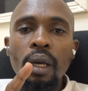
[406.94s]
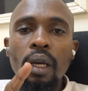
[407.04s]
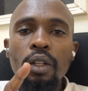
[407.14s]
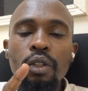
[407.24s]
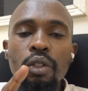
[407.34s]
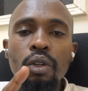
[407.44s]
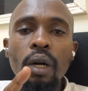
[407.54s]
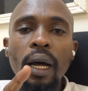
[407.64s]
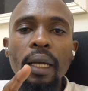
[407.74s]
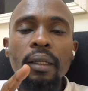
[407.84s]
it also
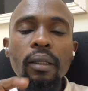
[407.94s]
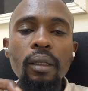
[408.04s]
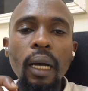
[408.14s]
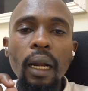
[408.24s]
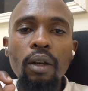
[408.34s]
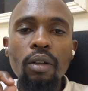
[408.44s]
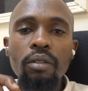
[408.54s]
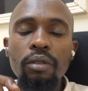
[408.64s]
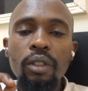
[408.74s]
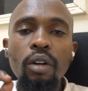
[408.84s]
has a lot
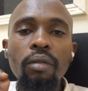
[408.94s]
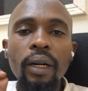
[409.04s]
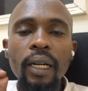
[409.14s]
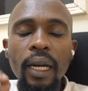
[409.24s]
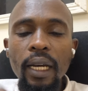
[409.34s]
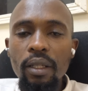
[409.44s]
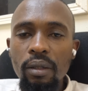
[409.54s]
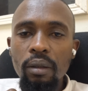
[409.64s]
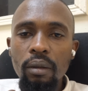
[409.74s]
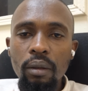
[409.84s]
of
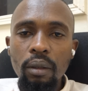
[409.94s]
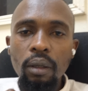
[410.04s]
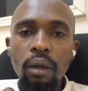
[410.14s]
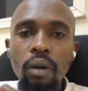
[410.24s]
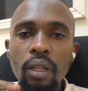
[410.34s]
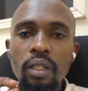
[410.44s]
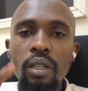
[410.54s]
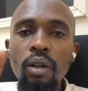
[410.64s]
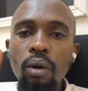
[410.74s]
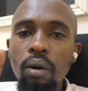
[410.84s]
over-reliance on the
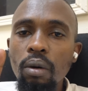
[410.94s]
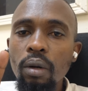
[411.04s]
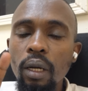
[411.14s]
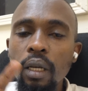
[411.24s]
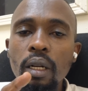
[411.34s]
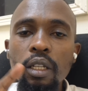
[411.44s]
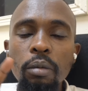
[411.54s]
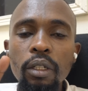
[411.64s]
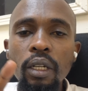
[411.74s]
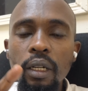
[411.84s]
single owner. And
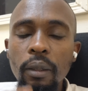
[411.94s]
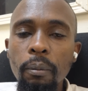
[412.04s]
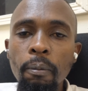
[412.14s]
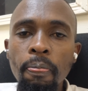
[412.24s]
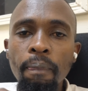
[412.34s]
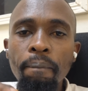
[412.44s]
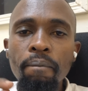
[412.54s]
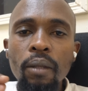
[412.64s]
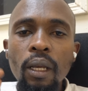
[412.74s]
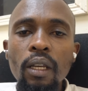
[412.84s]
especially
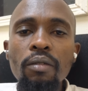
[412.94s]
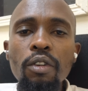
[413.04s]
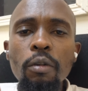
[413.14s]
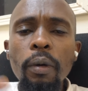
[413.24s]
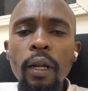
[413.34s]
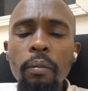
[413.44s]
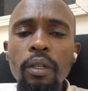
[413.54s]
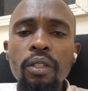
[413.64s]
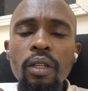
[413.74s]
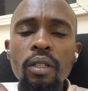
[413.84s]
if you open a
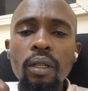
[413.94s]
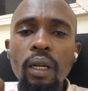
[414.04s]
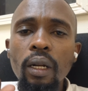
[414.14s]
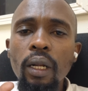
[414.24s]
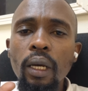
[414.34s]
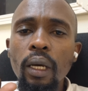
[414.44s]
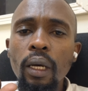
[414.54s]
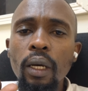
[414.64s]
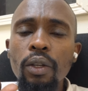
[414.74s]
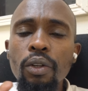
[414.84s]
business and
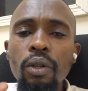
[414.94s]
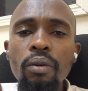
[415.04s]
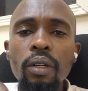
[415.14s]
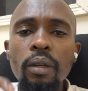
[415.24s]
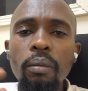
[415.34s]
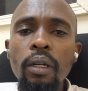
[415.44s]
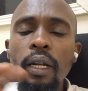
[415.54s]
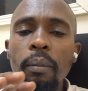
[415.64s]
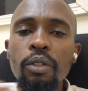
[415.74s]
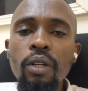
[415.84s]
you don't really build
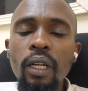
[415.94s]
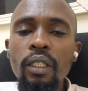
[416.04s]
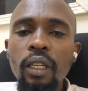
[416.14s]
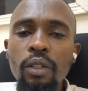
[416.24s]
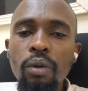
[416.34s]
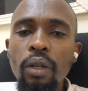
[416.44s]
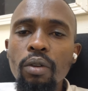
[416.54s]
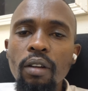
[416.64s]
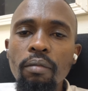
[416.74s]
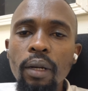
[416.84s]
up structures where you
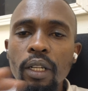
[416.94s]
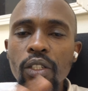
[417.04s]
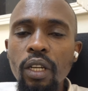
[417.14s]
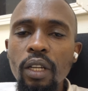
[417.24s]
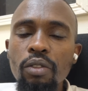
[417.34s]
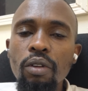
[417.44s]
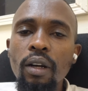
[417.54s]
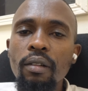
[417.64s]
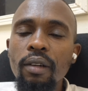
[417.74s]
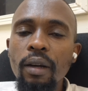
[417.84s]
have managers, you
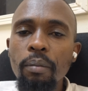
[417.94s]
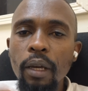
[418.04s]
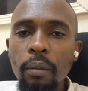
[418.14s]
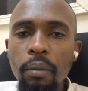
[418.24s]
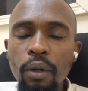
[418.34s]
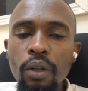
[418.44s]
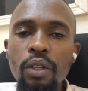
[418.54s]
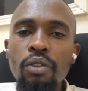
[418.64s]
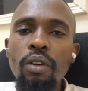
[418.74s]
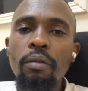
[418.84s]
have
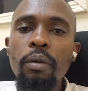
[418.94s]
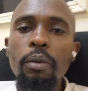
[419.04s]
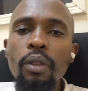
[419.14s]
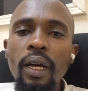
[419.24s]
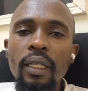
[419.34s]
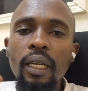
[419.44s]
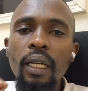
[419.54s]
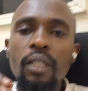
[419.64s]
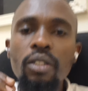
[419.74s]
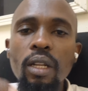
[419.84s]
employees, you have people that
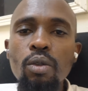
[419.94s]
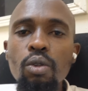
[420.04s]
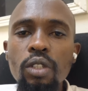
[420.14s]
can who